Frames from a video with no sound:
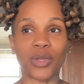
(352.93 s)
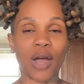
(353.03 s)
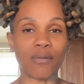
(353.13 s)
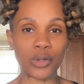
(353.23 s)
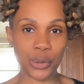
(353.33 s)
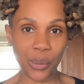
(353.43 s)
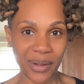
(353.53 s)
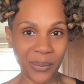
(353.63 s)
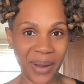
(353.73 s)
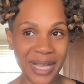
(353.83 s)
of
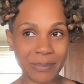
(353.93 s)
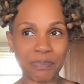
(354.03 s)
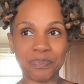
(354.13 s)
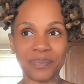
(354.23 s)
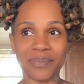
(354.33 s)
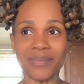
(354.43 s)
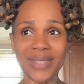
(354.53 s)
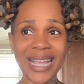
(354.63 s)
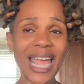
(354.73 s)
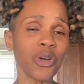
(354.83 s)
joy, right?
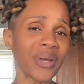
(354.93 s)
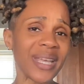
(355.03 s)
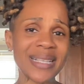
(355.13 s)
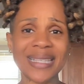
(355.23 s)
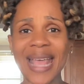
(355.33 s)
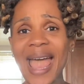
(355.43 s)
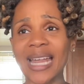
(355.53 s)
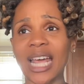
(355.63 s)
I don't get sad.